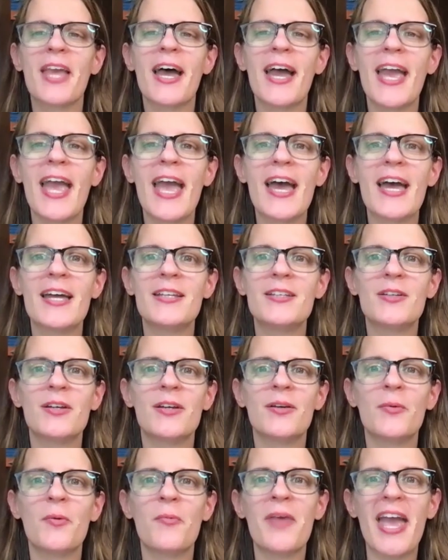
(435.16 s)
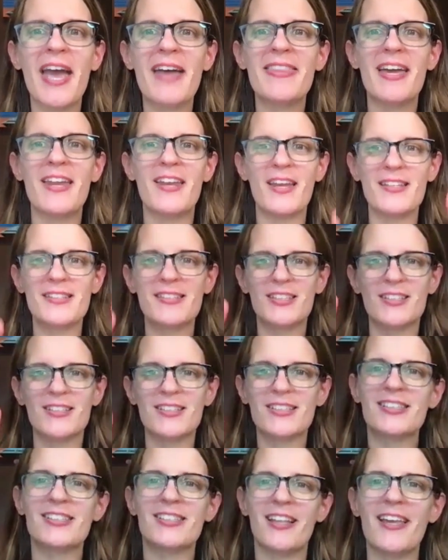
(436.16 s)
I had when we had that nice little
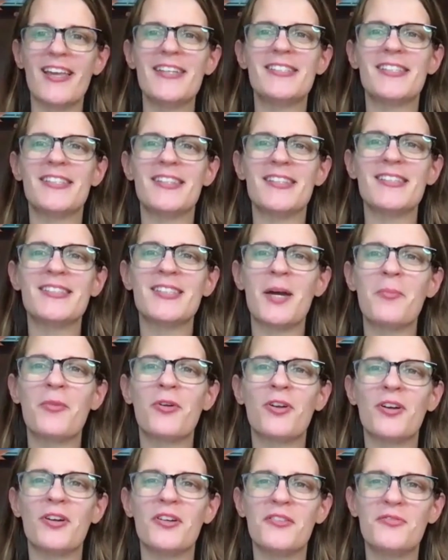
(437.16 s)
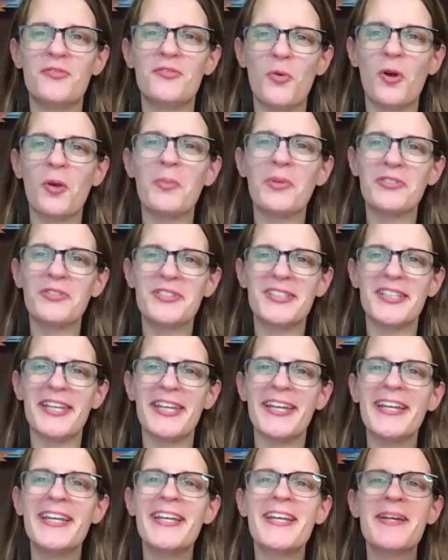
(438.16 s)
slice in the summer of
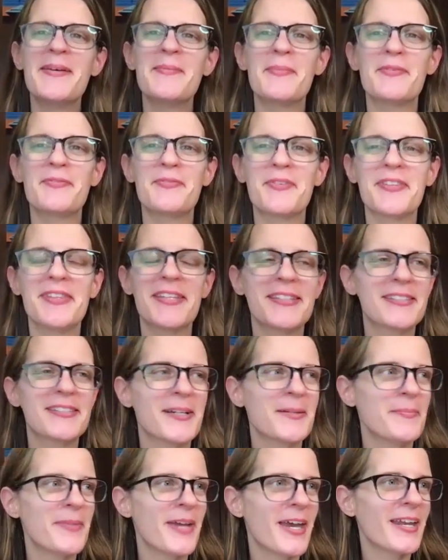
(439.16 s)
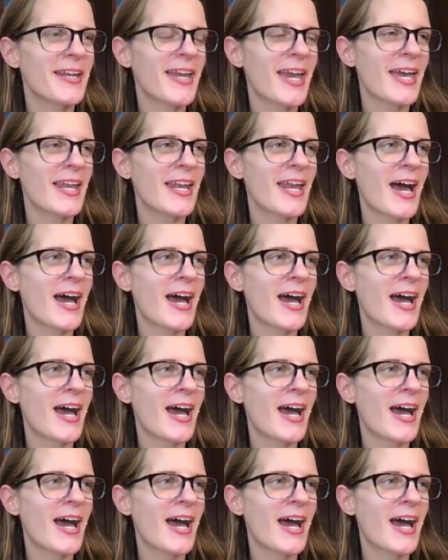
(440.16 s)
normalcy before things got bad again,